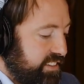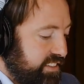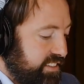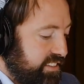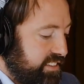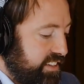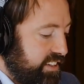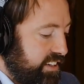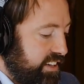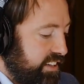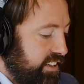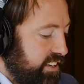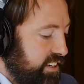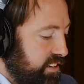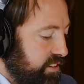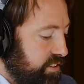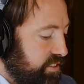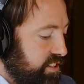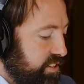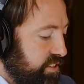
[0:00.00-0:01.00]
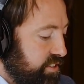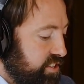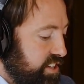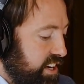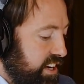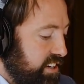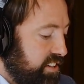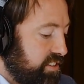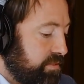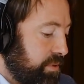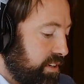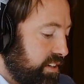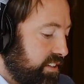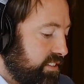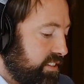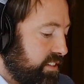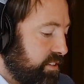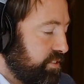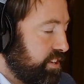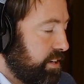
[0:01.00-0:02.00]
is a huge challenge, but
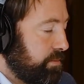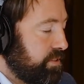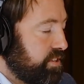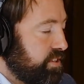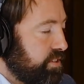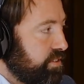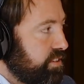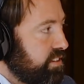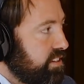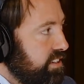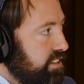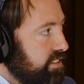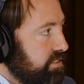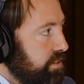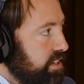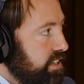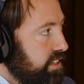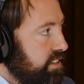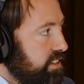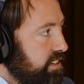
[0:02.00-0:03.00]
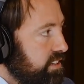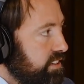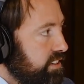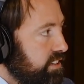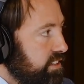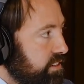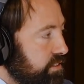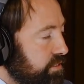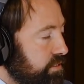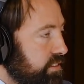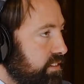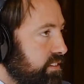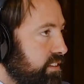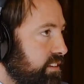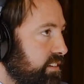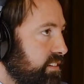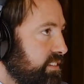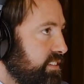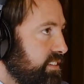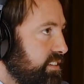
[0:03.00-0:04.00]
it's a huge opportunity as well. Mm-hmm.
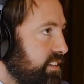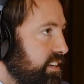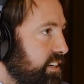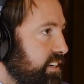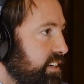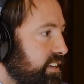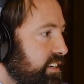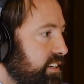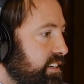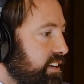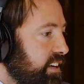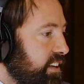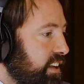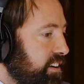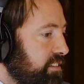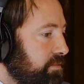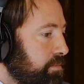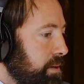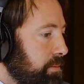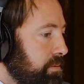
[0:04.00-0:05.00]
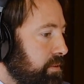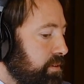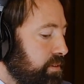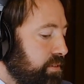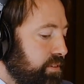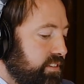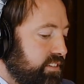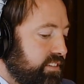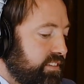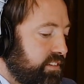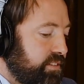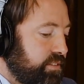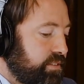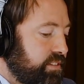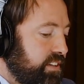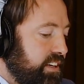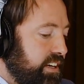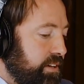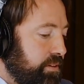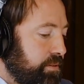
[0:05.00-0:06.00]
There's a lot of people who are in
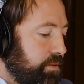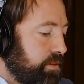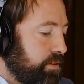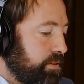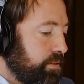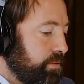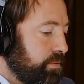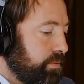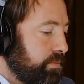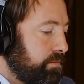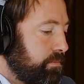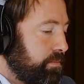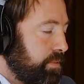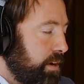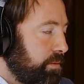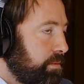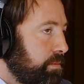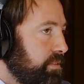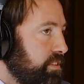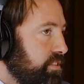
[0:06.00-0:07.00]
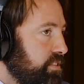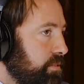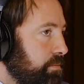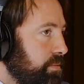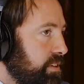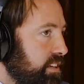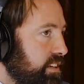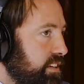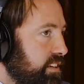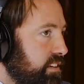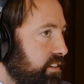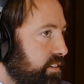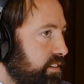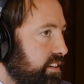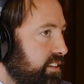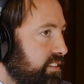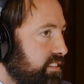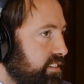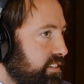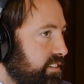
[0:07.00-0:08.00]
school now who probably should be
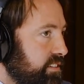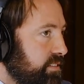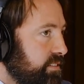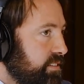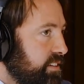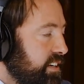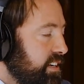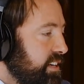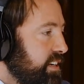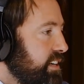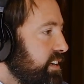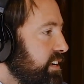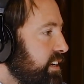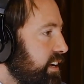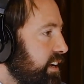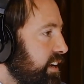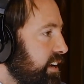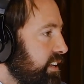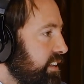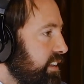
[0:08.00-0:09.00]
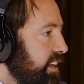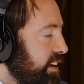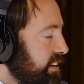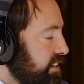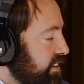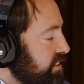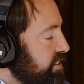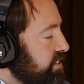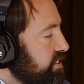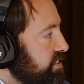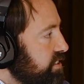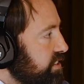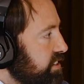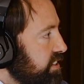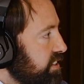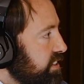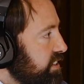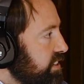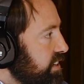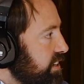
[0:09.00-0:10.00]
looking to that
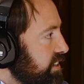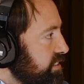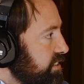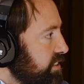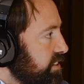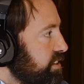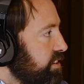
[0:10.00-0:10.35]
industry as a